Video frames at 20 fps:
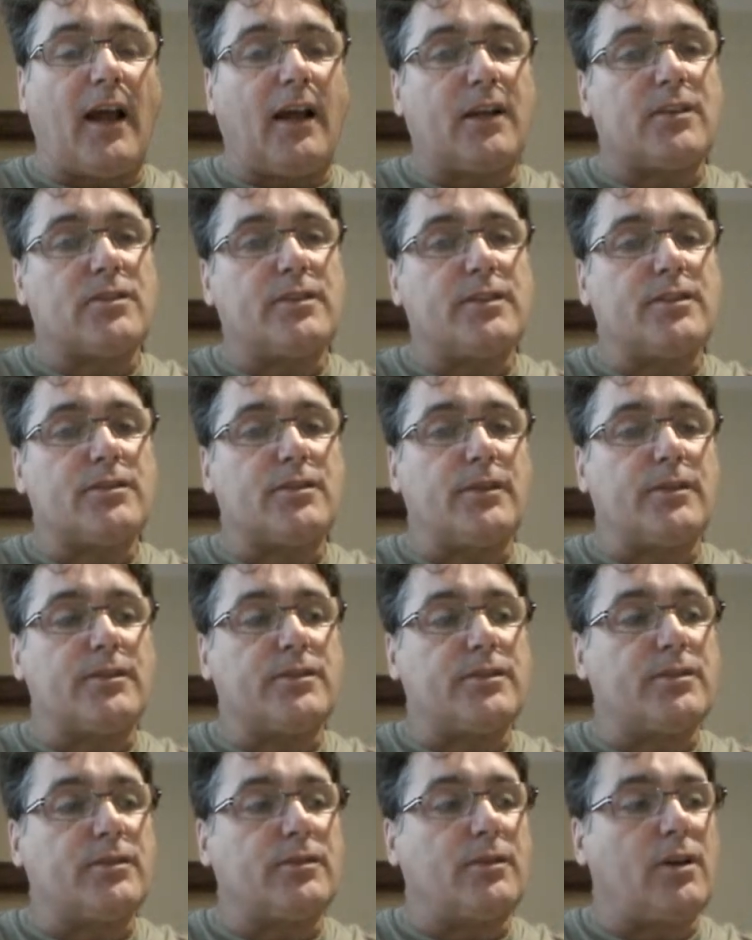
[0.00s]
actually is
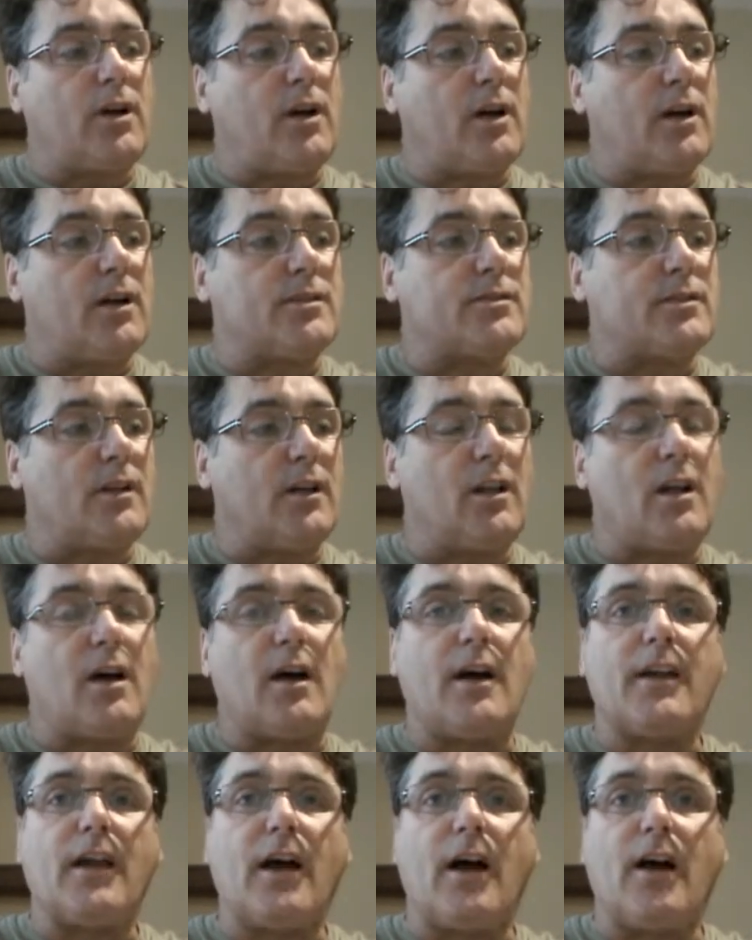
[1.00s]
going to cause a
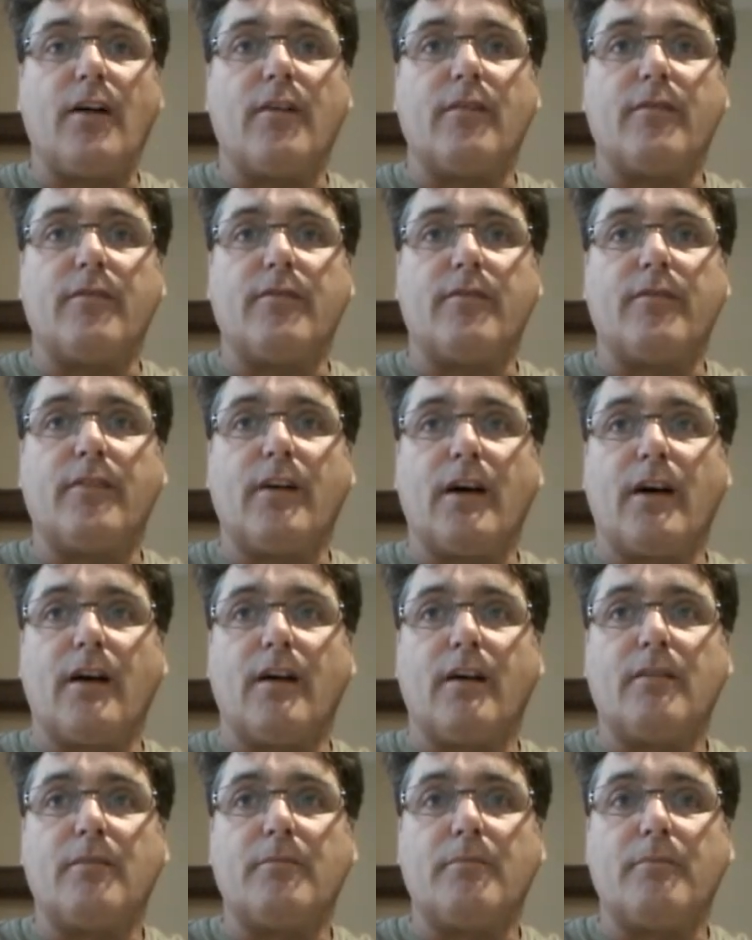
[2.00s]
lot of
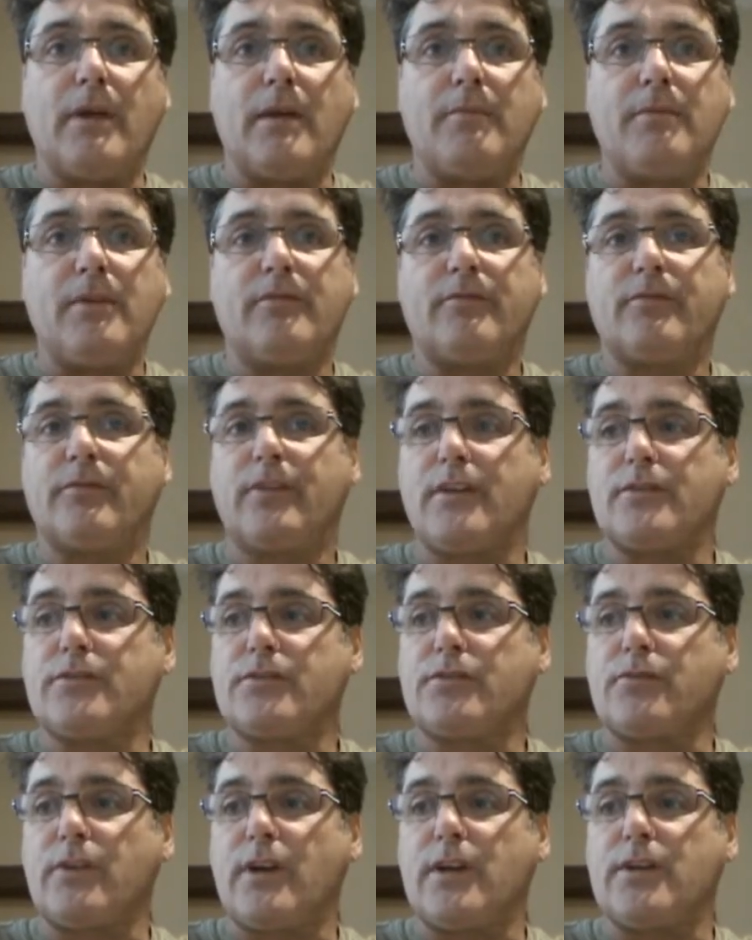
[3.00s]
uh, maybe
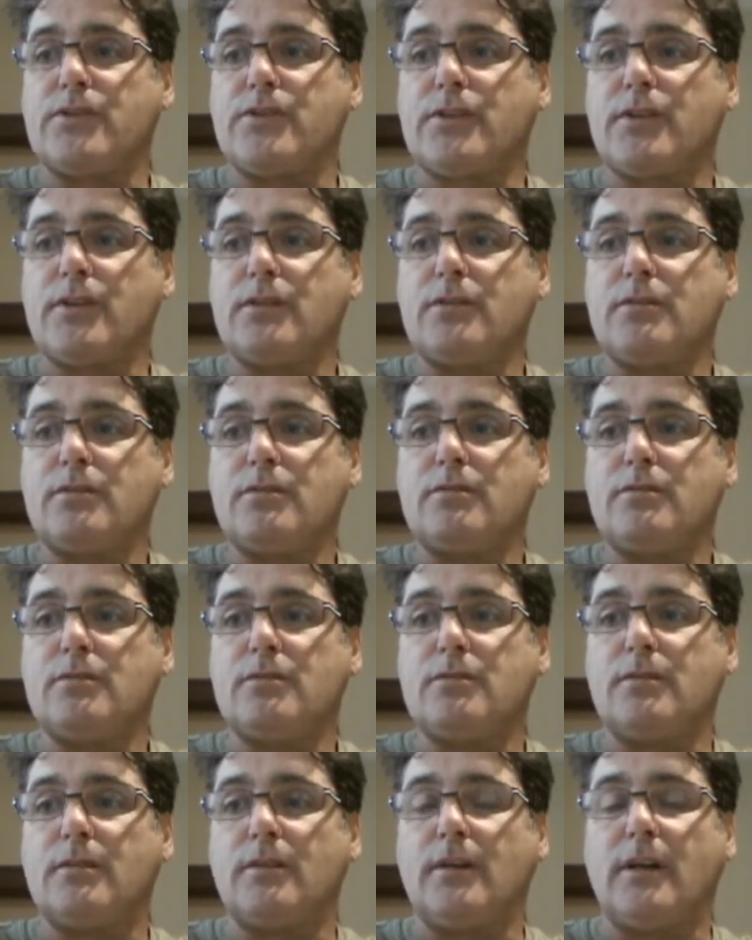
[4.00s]
frustration,
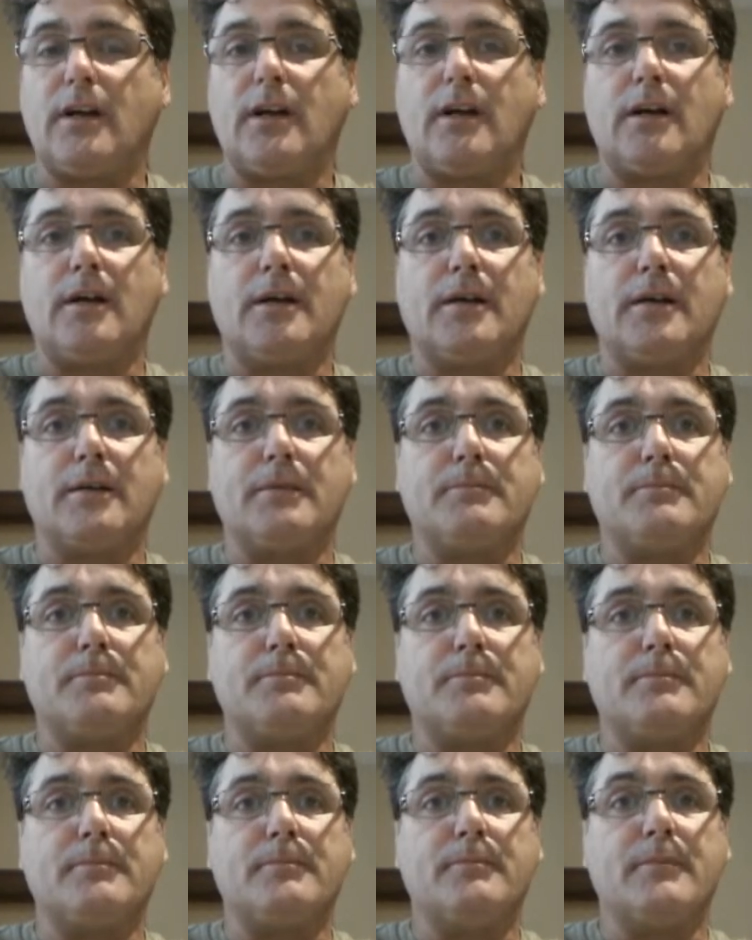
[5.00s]

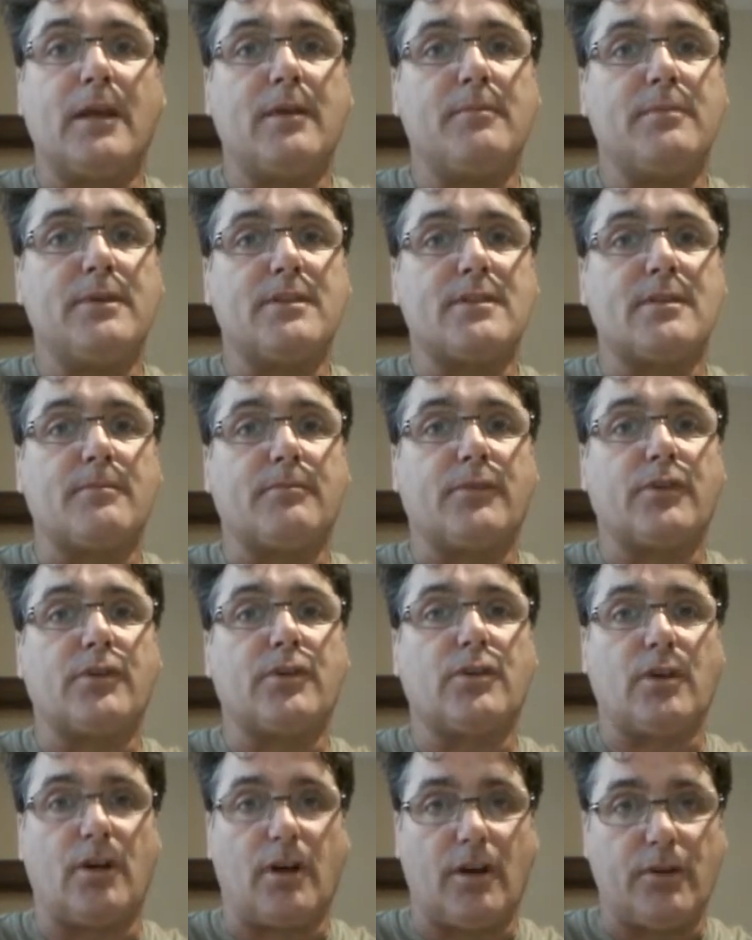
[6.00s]
um, maybe some
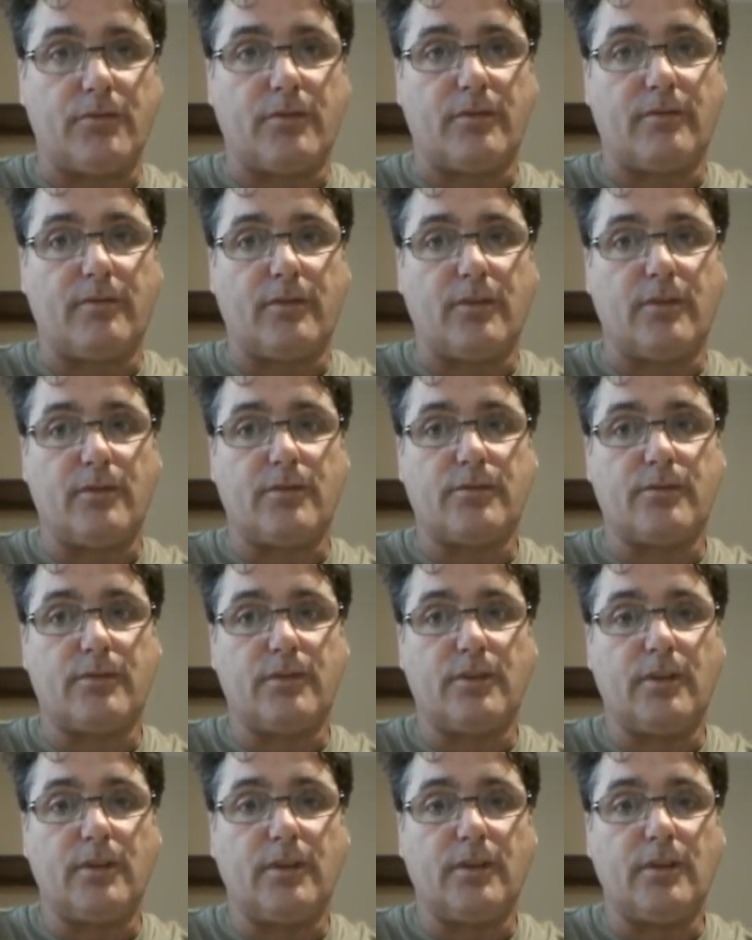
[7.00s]

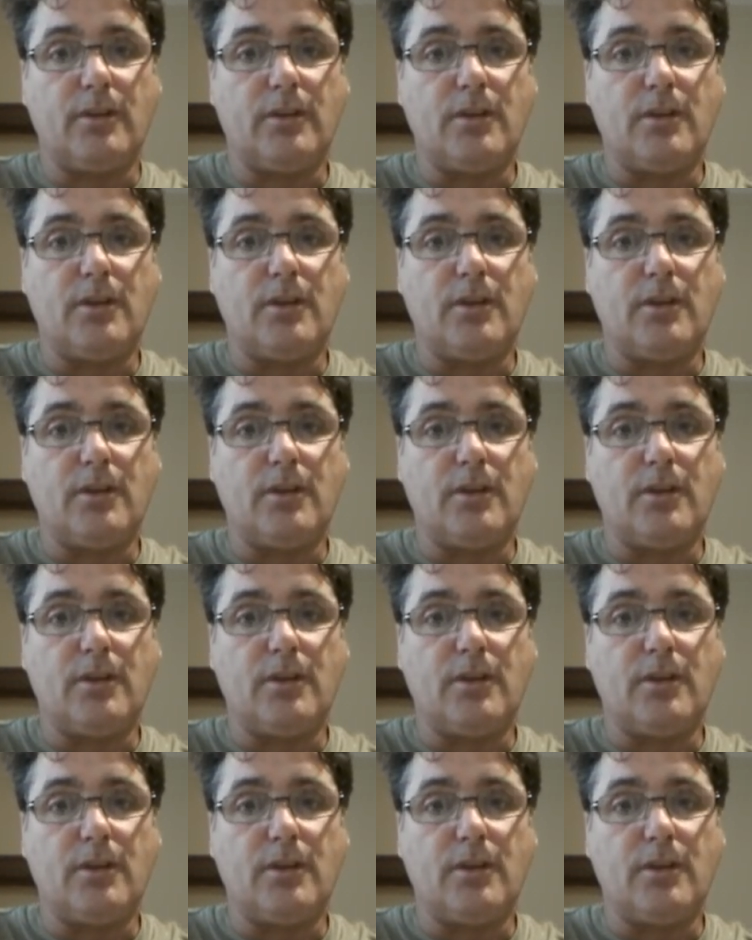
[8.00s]
controversy,